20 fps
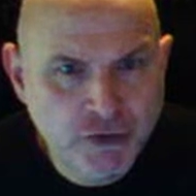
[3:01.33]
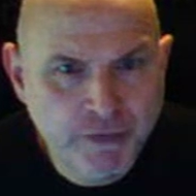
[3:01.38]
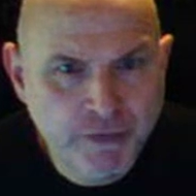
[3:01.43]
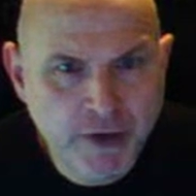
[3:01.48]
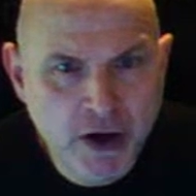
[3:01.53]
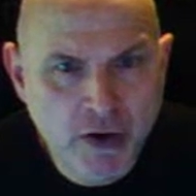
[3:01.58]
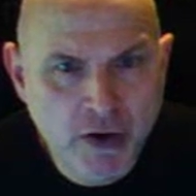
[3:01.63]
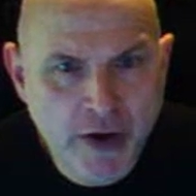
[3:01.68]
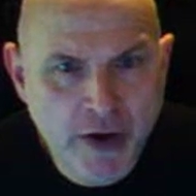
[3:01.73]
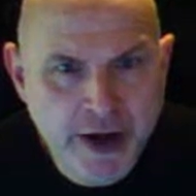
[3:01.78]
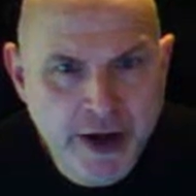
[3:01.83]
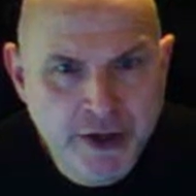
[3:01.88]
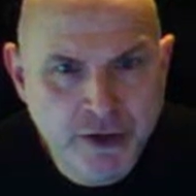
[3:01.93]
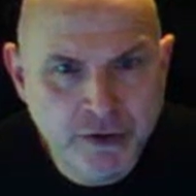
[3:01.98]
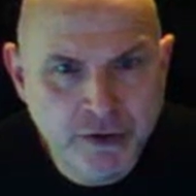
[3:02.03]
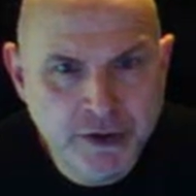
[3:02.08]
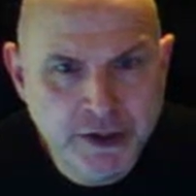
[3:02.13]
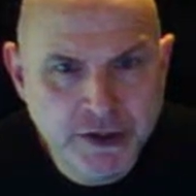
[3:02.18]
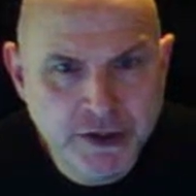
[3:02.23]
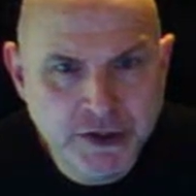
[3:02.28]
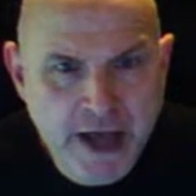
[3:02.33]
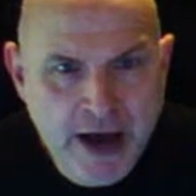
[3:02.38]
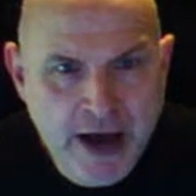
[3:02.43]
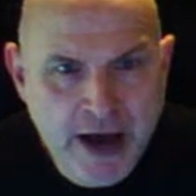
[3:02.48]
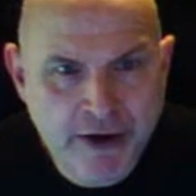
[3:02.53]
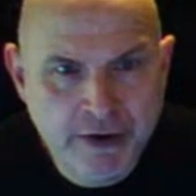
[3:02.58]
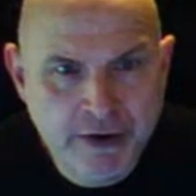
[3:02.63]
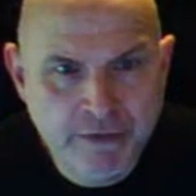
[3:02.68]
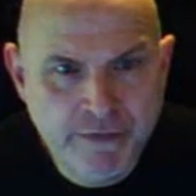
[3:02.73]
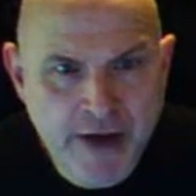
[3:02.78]
flow and your
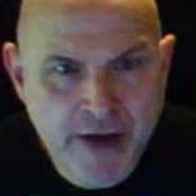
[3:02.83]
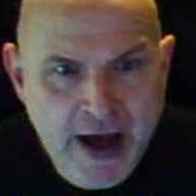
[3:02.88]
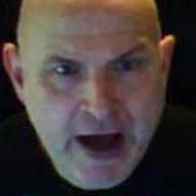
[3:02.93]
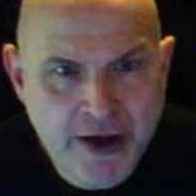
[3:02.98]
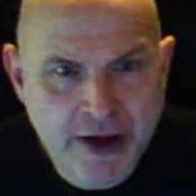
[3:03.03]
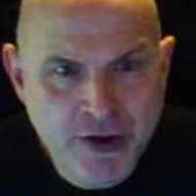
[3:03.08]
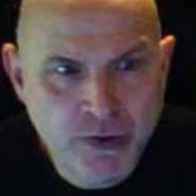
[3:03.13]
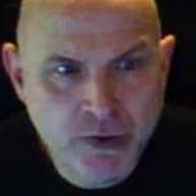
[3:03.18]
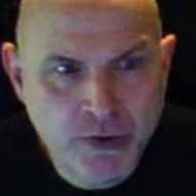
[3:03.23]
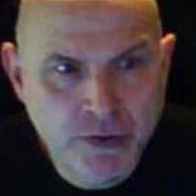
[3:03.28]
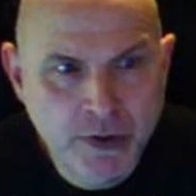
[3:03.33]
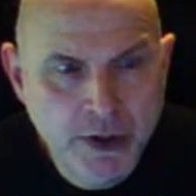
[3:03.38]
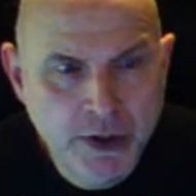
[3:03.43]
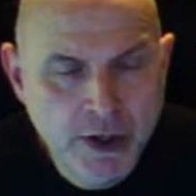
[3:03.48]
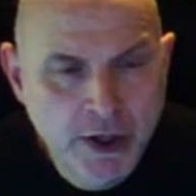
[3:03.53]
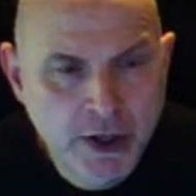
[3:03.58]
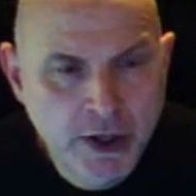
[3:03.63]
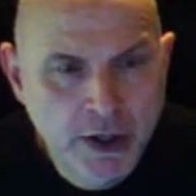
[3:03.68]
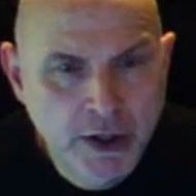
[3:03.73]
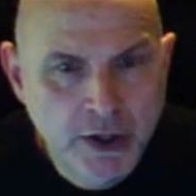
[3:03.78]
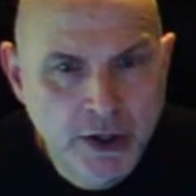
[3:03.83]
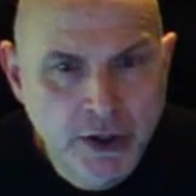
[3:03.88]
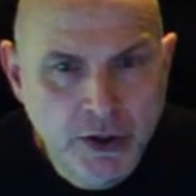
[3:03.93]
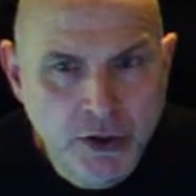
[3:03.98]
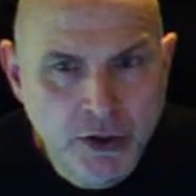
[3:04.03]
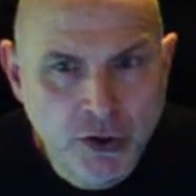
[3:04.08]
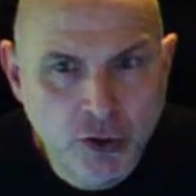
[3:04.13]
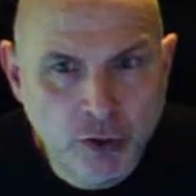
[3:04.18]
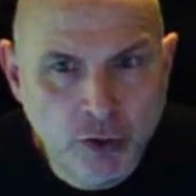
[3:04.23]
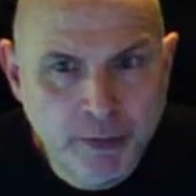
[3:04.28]
discounted value.
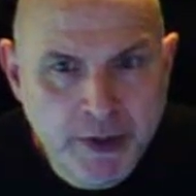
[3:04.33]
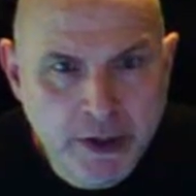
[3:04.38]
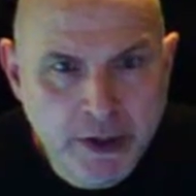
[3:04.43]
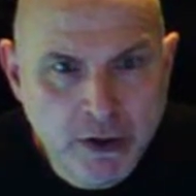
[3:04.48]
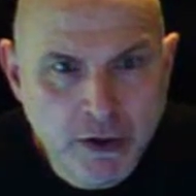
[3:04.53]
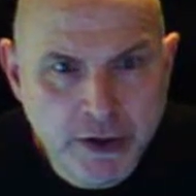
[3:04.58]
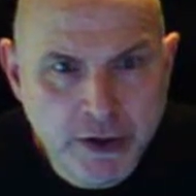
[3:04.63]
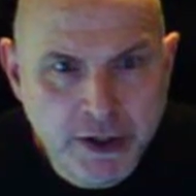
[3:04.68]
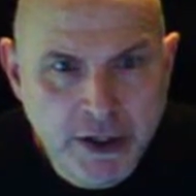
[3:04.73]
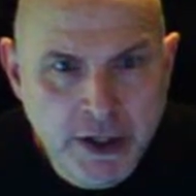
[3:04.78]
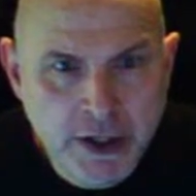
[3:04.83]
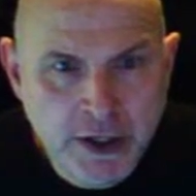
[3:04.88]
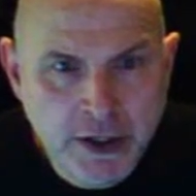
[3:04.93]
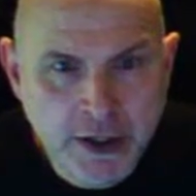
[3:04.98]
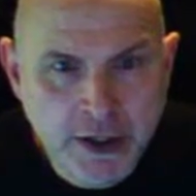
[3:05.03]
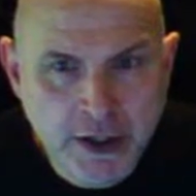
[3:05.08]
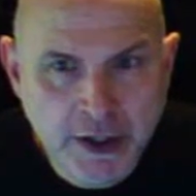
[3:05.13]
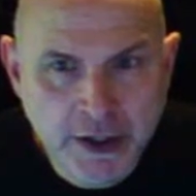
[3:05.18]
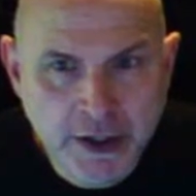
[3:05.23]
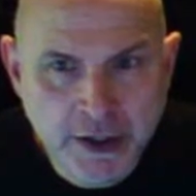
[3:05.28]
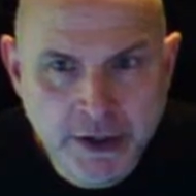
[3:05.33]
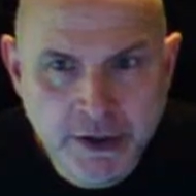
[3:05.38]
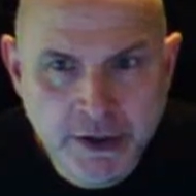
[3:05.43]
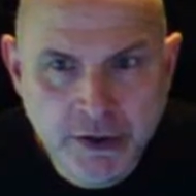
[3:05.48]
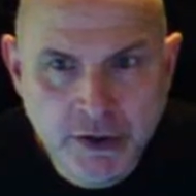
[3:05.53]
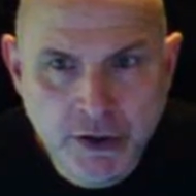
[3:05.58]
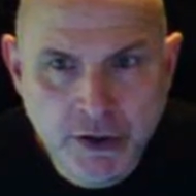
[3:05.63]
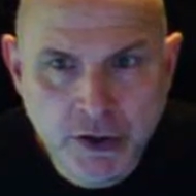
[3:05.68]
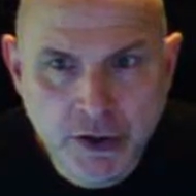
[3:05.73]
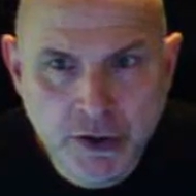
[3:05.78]
You'll be looking
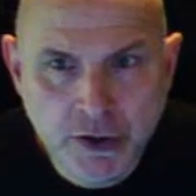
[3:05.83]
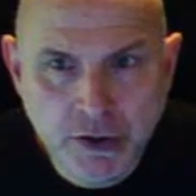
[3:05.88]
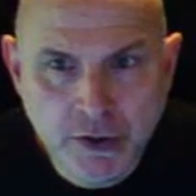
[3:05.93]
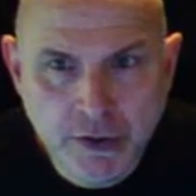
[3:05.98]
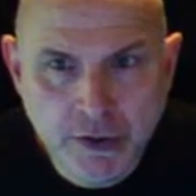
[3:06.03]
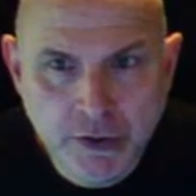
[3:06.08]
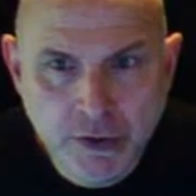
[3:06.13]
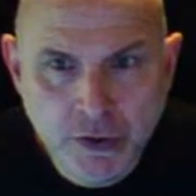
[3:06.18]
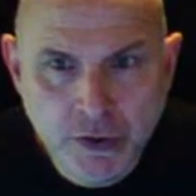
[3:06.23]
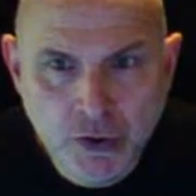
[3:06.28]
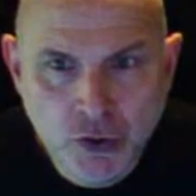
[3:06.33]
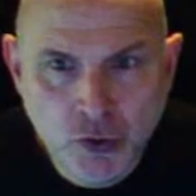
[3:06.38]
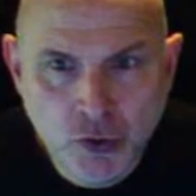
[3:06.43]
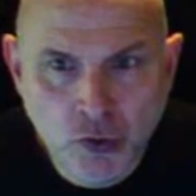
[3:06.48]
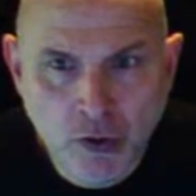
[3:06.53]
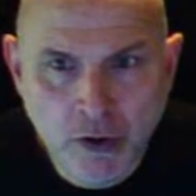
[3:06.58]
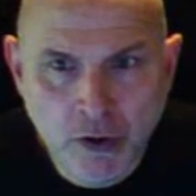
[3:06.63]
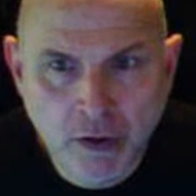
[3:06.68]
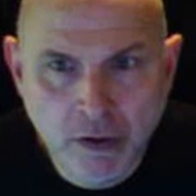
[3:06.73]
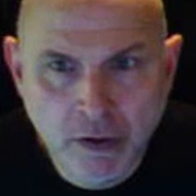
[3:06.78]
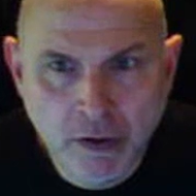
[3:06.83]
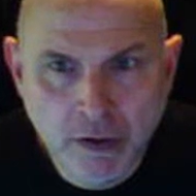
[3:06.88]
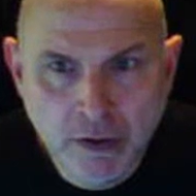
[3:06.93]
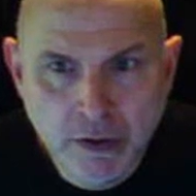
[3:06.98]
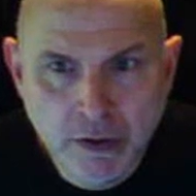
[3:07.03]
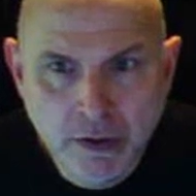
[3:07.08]
in your